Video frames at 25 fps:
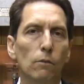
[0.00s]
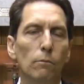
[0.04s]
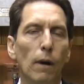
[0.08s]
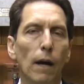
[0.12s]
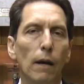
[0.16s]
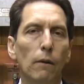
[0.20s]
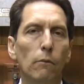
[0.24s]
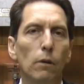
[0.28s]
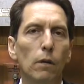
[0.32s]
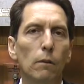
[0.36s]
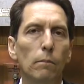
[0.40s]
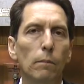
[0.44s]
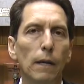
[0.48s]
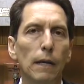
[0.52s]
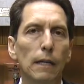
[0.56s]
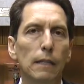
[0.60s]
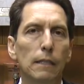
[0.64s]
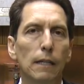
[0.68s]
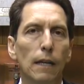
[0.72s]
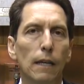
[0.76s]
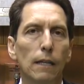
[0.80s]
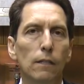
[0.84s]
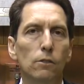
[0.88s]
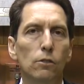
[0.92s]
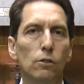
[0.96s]
you might want to pay
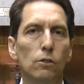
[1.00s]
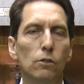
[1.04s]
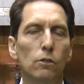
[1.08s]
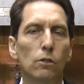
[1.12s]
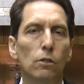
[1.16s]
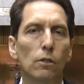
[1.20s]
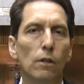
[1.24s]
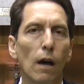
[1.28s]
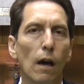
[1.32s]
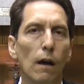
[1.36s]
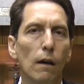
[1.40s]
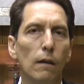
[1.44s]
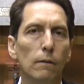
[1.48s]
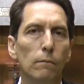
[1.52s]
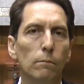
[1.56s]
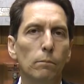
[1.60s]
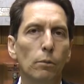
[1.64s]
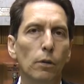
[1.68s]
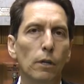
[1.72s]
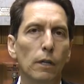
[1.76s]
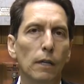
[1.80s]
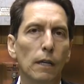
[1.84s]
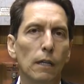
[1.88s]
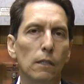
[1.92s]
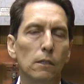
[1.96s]
attention to not
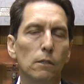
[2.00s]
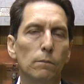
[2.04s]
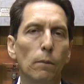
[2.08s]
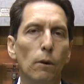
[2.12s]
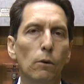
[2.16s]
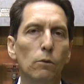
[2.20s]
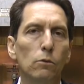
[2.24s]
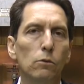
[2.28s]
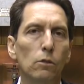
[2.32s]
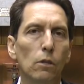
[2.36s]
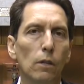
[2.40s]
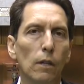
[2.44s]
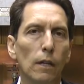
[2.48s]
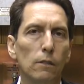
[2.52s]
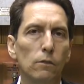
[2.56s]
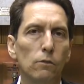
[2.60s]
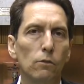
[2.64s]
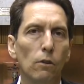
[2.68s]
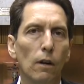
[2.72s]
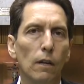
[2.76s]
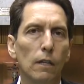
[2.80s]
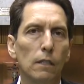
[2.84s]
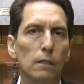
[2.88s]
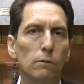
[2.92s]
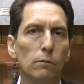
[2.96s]
putting exposed
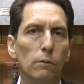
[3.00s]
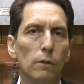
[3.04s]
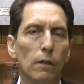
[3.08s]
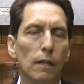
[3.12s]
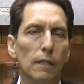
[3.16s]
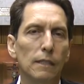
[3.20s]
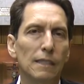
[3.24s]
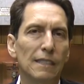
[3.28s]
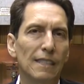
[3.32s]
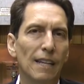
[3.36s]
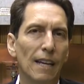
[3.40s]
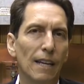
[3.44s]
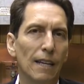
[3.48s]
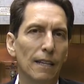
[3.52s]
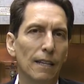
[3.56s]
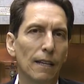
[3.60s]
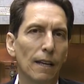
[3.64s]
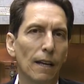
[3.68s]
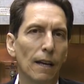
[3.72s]
electronics with, let's say,